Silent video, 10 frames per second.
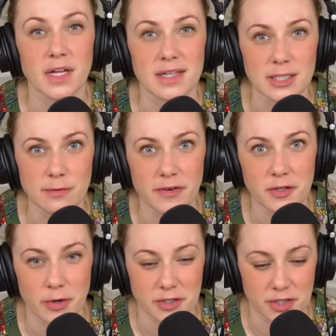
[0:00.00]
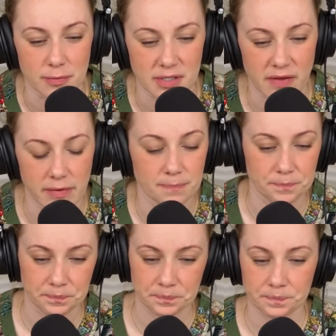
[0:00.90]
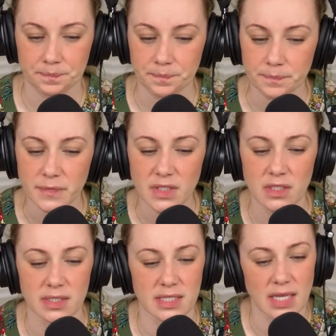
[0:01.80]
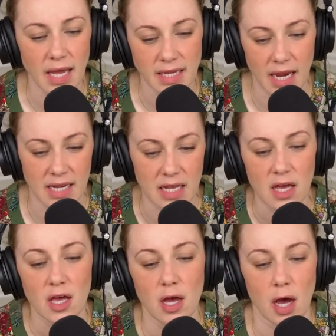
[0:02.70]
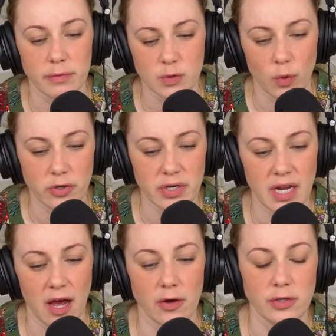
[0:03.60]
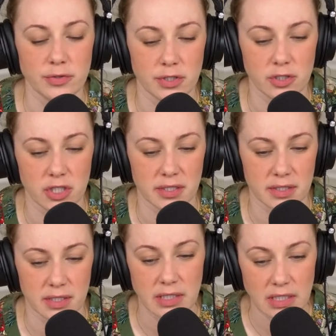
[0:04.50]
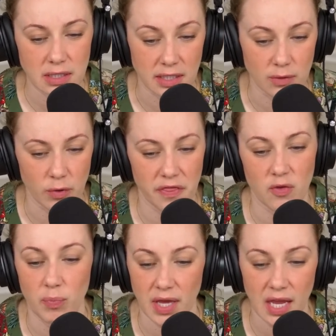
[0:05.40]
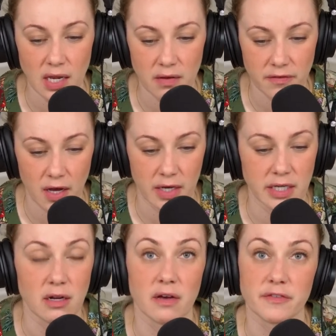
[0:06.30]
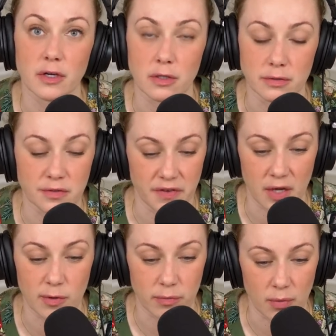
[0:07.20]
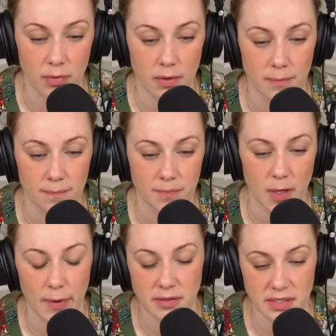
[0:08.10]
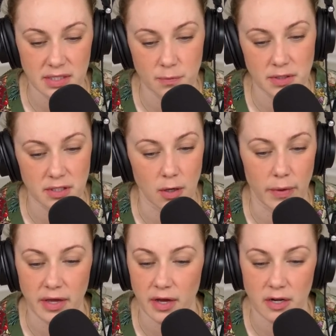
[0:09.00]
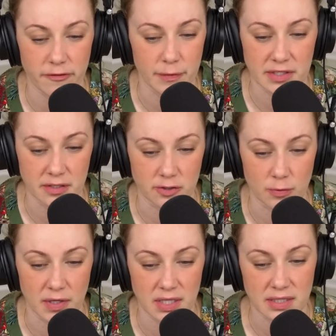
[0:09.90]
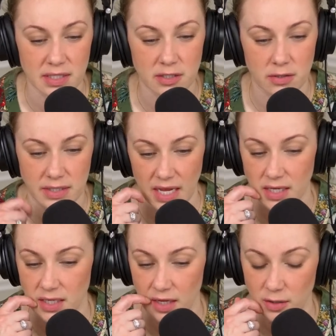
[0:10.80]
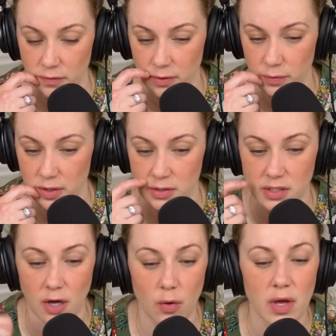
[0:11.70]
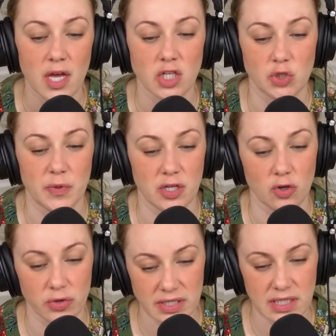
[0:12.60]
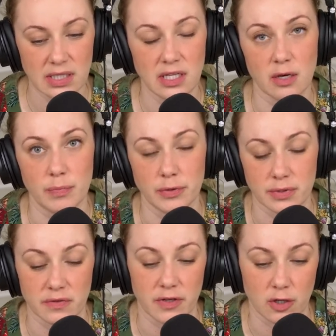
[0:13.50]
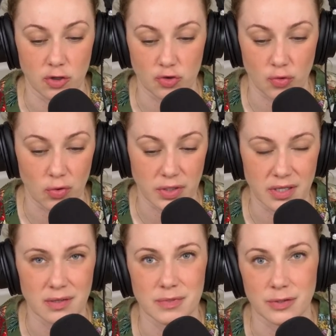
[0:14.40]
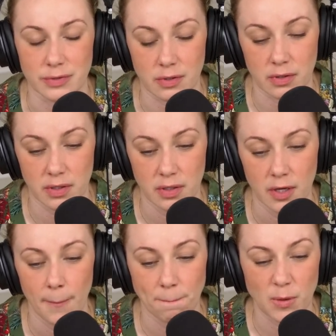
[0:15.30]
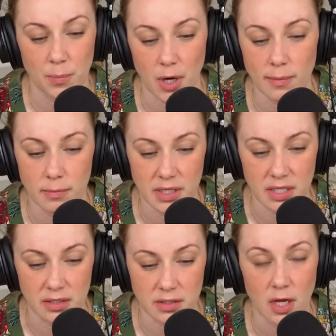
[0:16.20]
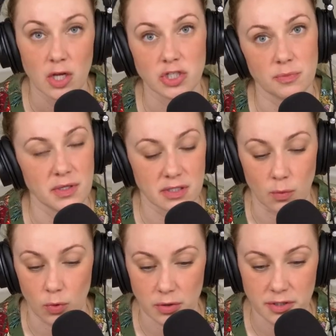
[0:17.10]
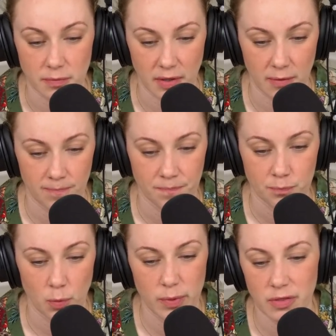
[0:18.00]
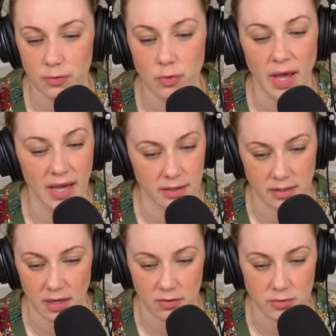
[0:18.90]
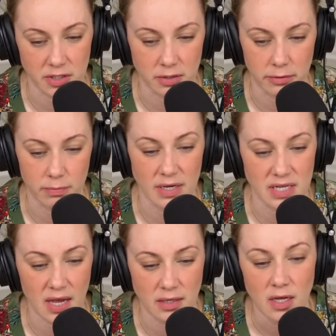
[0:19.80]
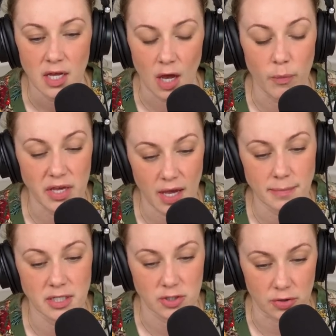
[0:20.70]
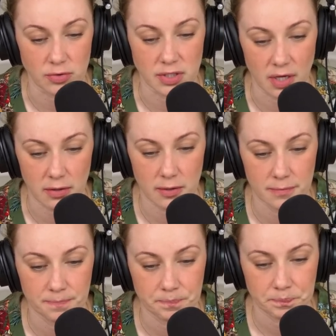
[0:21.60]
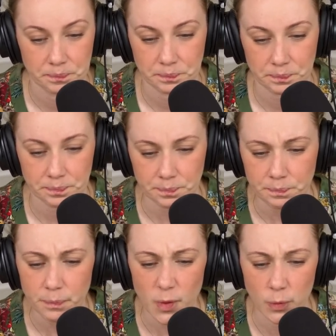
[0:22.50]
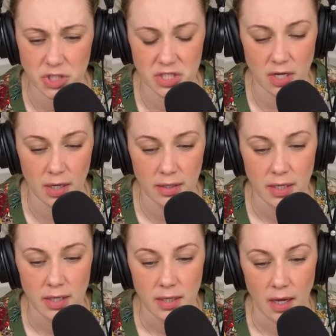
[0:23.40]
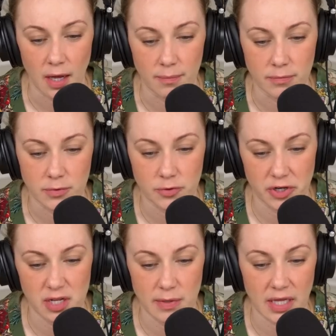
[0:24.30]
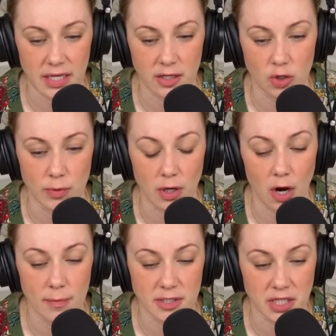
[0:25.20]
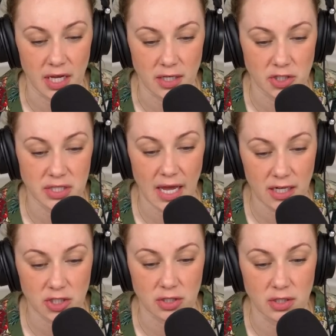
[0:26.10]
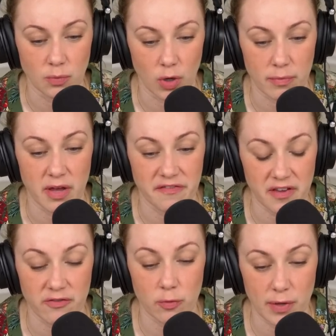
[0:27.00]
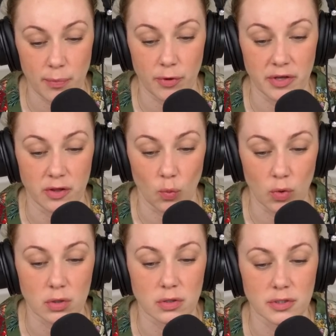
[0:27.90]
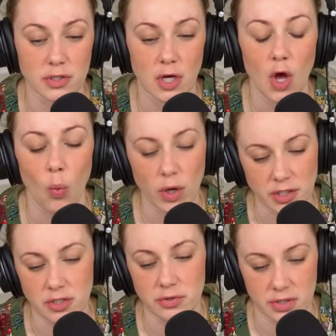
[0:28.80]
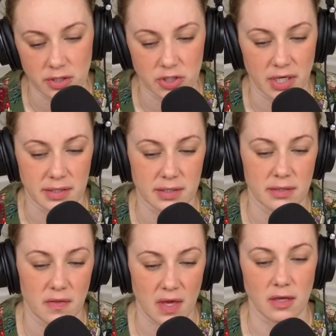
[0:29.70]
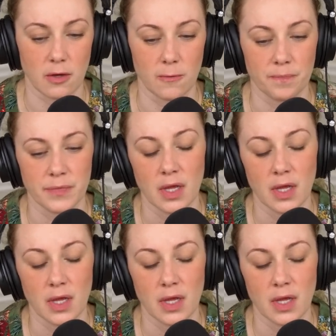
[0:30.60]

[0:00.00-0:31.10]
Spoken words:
Let's move on to question number 7. And it says, "Hi, Kati. I was wondering how you suggest dealing with the pain of cutting off a close family member. About 6 months ago, I cut off my sister because since our dad died over 3 years ago, she's been increasingly abusive and controlling. I'm so sorry. The problem is she means the world to me. We went through heck together dealing with my dad, and we kept each other together. When she's not treating me like a human garbage can, she's actually one of my favorite people in the world. What do you suggest? Thank you."